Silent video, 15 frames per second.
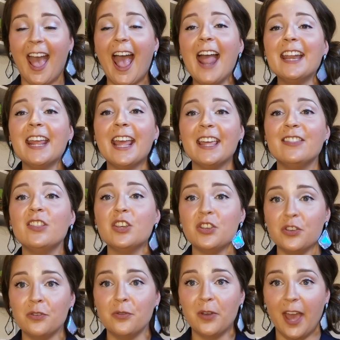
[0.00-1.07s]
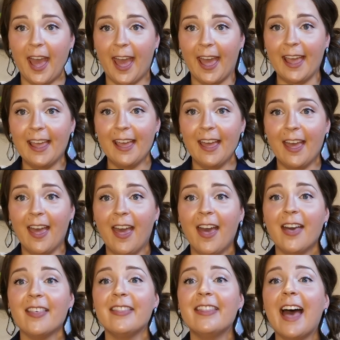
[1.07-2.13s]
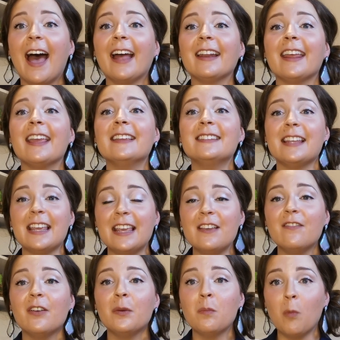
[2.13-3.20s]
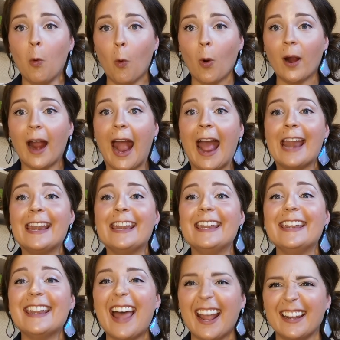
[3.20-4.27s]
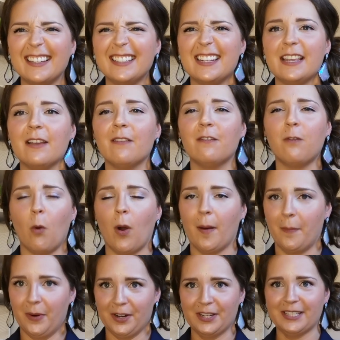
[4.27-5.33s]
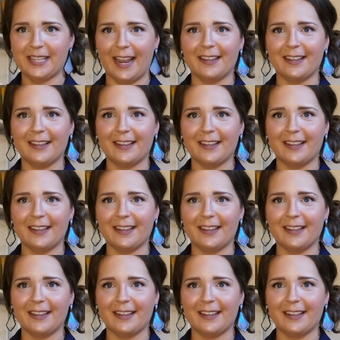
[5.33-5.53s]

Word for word: And in the UK, that is even more at 94%.